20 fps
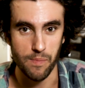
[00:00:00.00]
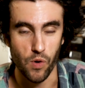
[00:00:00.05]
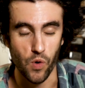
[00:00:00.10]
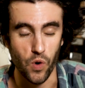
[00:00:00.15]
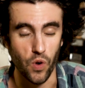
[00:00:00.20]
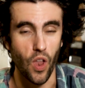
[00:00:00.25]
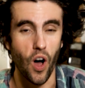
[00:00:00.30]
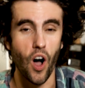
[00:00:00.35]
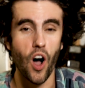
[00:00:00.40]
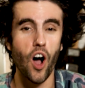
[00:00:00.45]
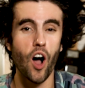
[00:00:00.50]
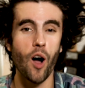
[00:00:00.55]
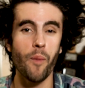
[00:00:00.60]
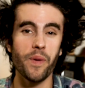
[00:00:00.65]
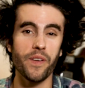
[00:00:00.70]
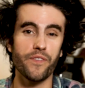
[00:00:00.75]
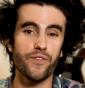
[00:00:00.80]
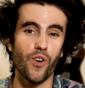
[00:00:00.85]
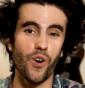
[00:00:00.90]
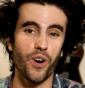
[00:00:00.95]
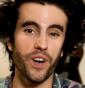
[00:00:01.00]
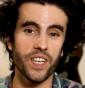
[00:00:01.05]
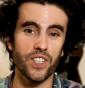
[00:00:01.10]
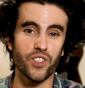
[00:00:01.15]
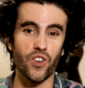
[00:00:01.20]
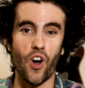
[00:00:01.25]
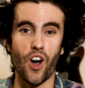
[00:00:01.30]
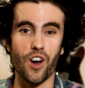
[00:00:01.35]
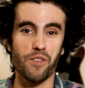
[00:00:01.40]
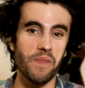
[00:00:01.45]
long before
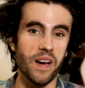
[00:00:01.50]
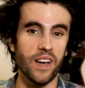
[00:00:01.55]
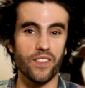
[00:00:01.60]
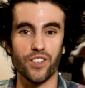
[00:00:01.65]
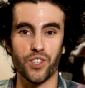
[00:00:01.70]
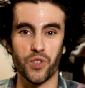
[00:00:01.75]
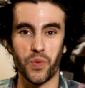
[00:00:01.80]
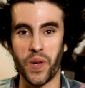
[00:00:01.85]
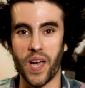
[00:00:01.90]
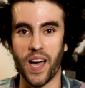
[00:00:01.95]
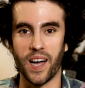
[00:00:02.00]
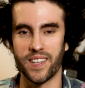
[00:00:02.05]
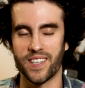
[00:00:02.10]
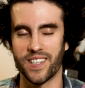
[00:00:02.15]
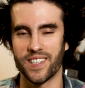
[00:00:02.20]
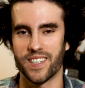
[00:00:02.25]
this augmented reality